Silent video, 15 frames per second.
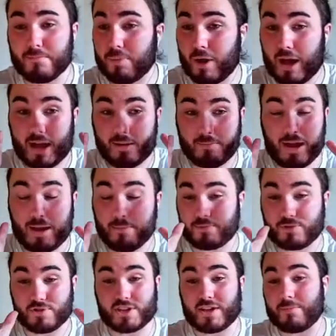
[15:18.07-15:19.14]
But I'm
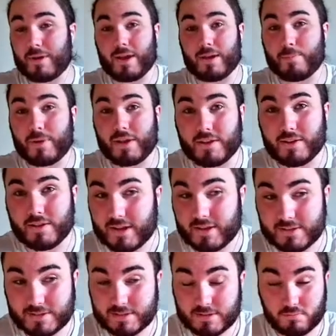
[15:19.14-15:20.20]
just giving my opinion.
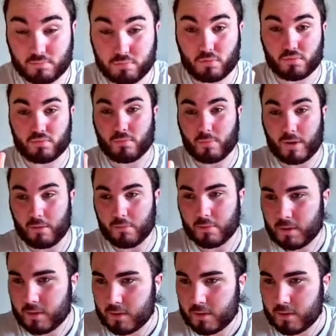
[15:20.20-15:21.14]
That's wow.